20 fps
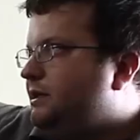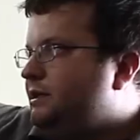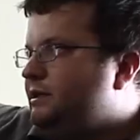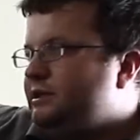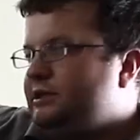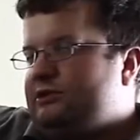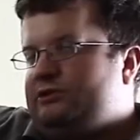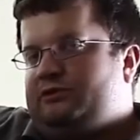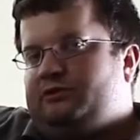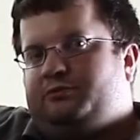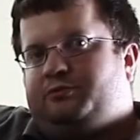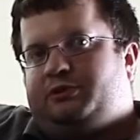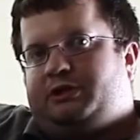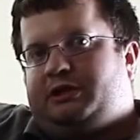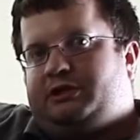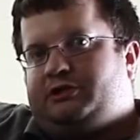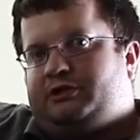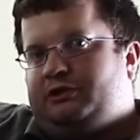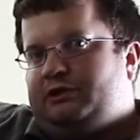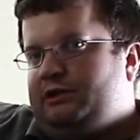additional
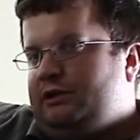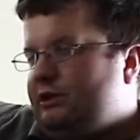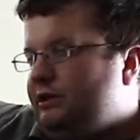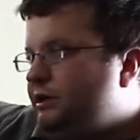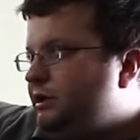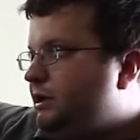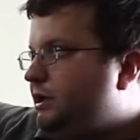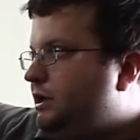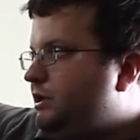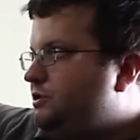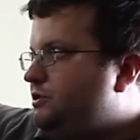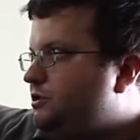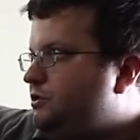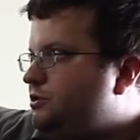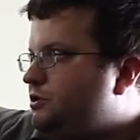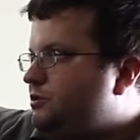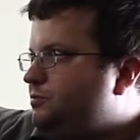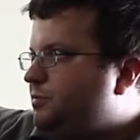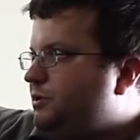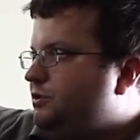pressure. It should
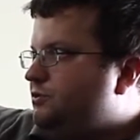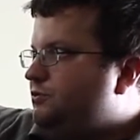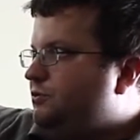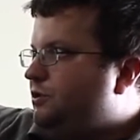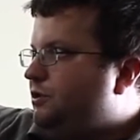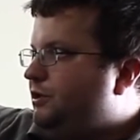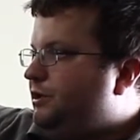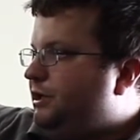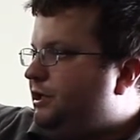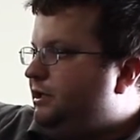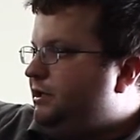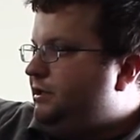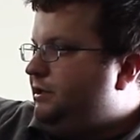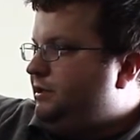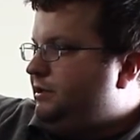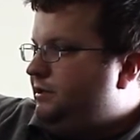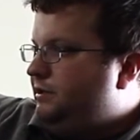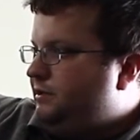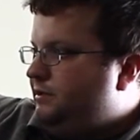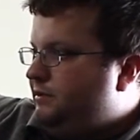just be drawn
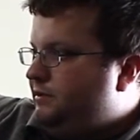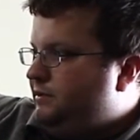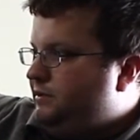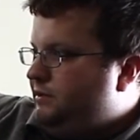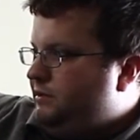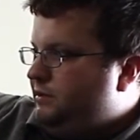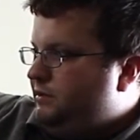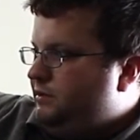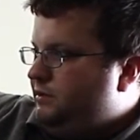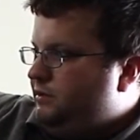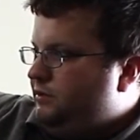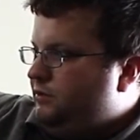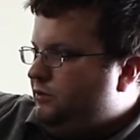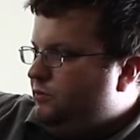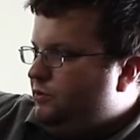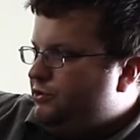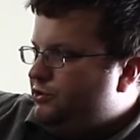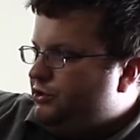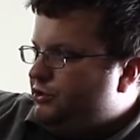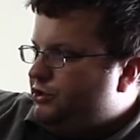in.
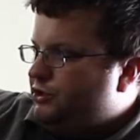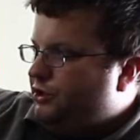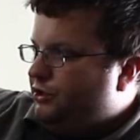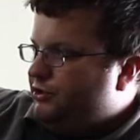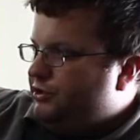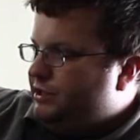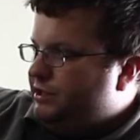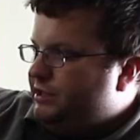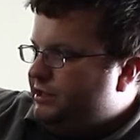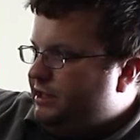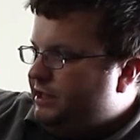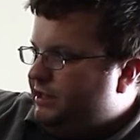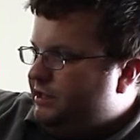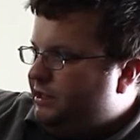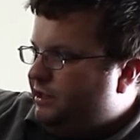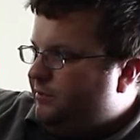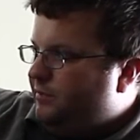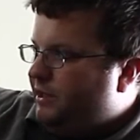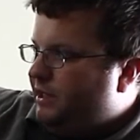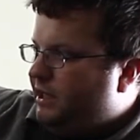We should start to see it
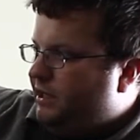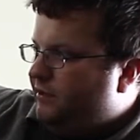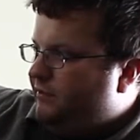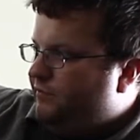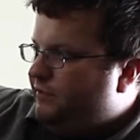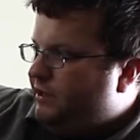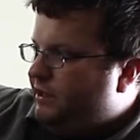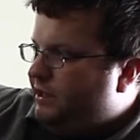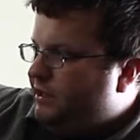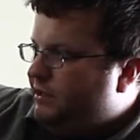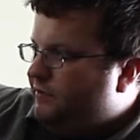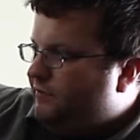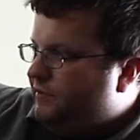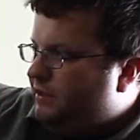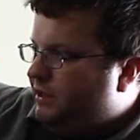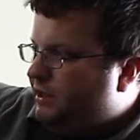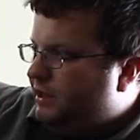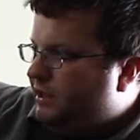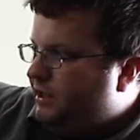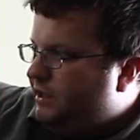coming out of the end of the
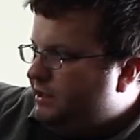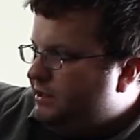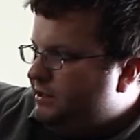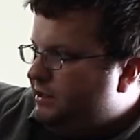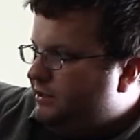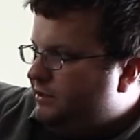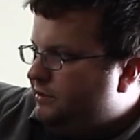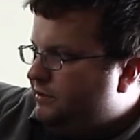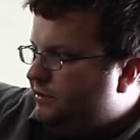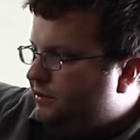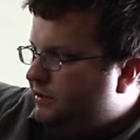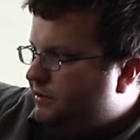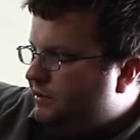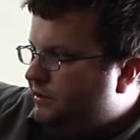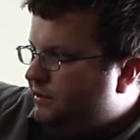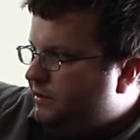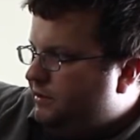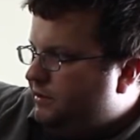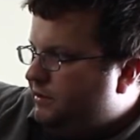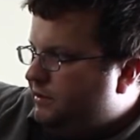hot end here,
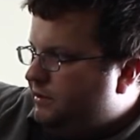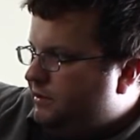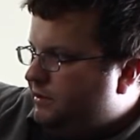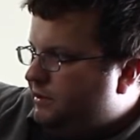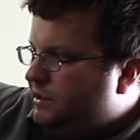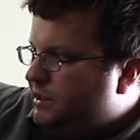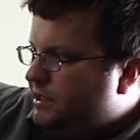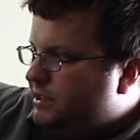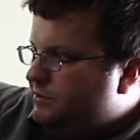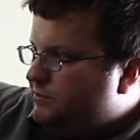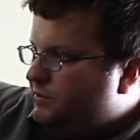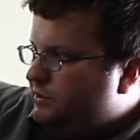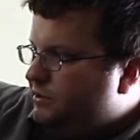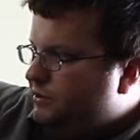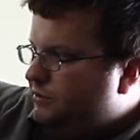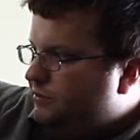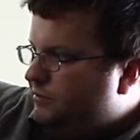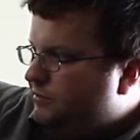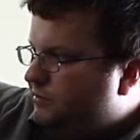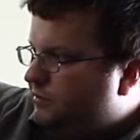as we
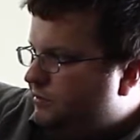do.